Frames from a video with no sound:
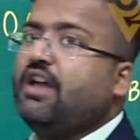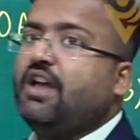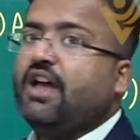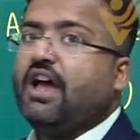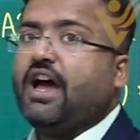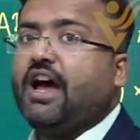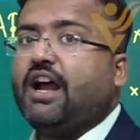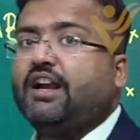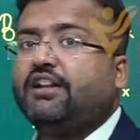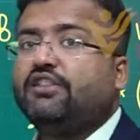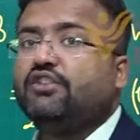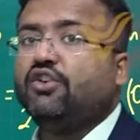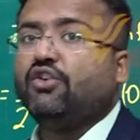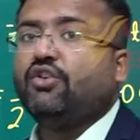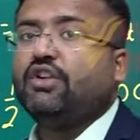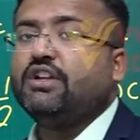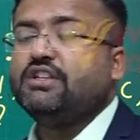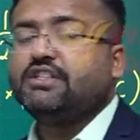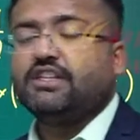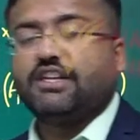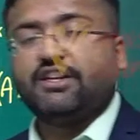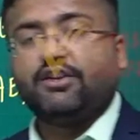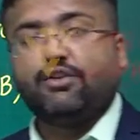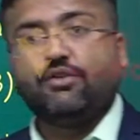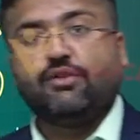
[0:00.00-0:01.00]
At the
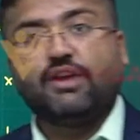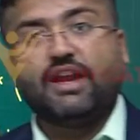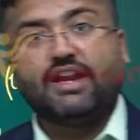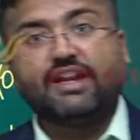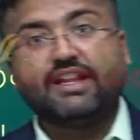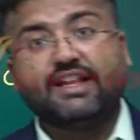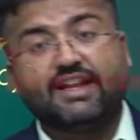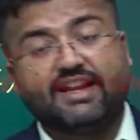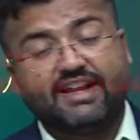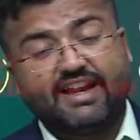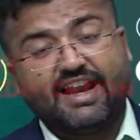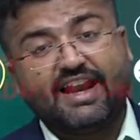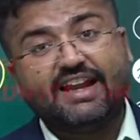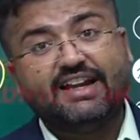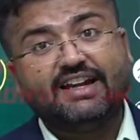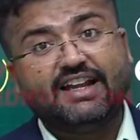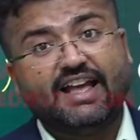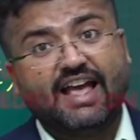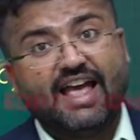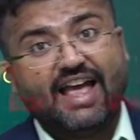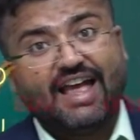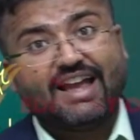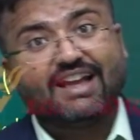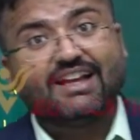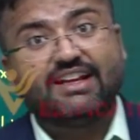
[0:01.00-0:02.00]
origin, you get a right
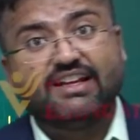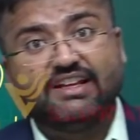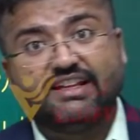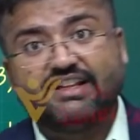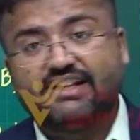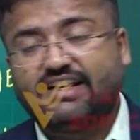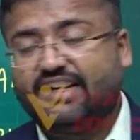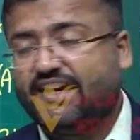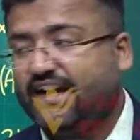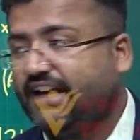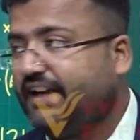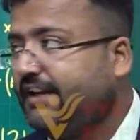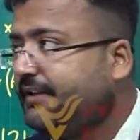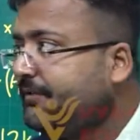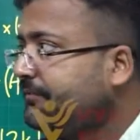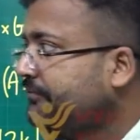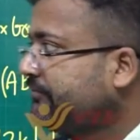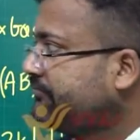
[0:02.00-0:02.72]
angle, right?